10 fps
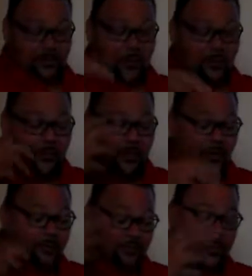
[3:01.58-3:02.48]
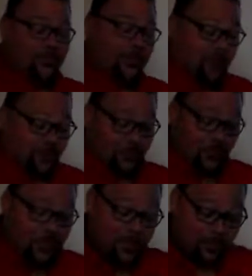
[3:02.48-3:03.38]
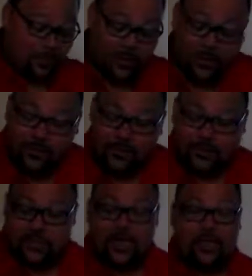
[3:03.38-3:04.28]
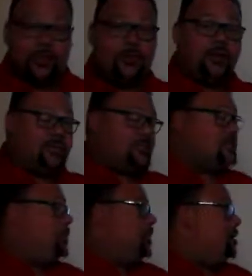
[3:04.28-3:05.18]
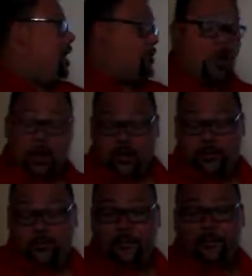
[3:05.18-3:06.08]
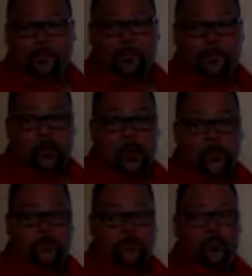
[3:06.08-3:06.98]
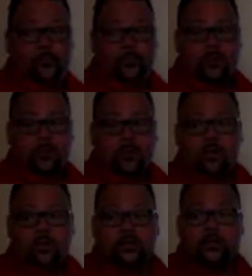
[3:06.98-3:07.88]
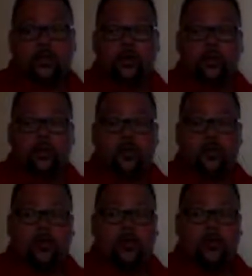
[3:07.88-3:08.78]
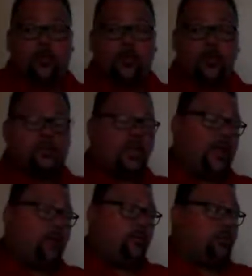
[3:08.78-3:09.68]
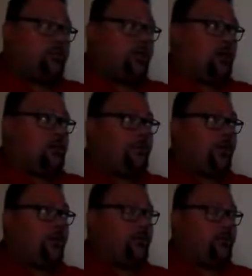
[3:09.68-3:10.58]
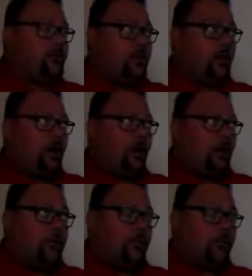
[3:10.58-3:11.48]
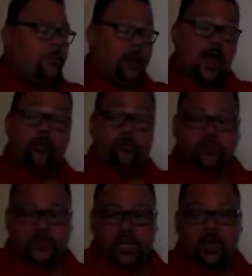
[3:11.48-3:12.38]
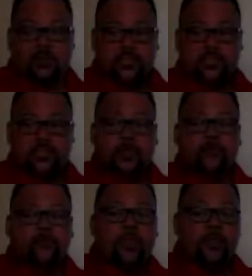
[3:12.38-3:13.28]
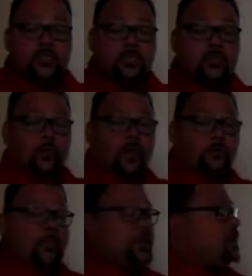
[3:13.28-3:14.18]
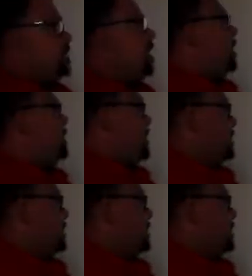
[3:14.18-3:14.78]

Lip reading: remember, got to use something to help you remember it. That's exactly what it is. It's the piggyback ride. Okay? So we talked about the mediastinum when we talked about anatomy and physiology. And this is what that mediastinum